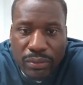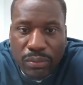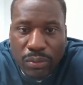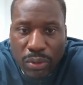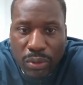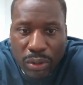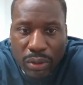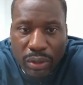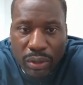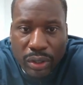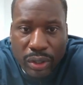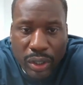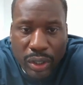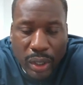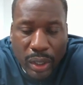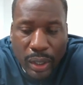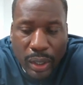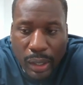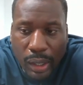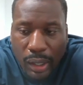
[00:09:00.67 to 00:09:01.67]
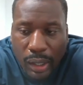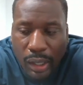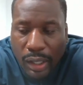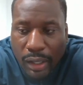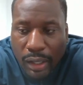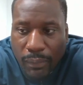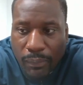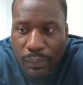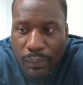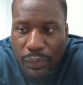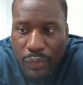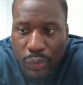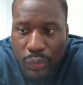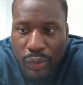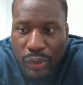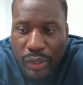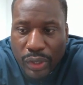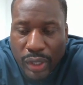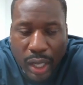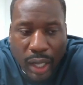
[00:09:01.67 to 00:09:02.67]
some work
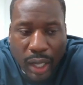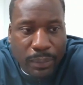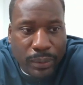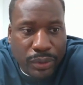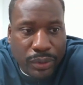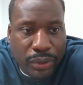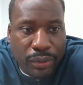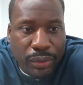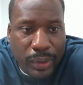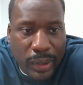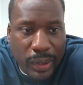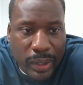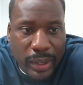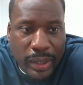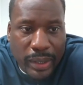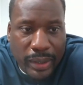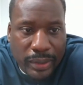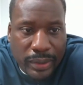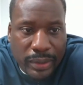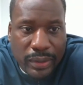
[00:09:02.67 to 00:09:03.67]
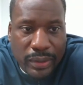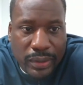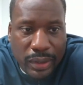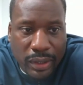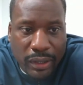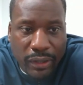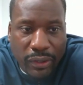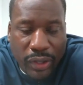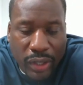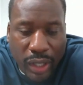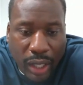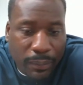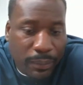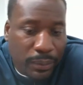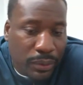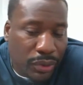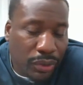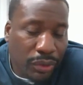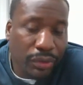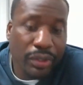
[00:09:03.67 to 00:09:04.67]
when the opportunity is, you know,
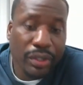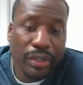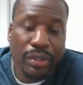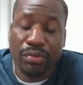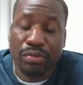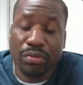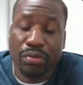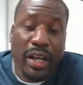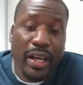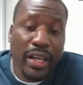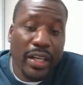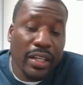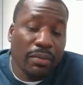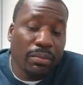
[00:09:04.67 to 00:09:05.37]
opportunity is right.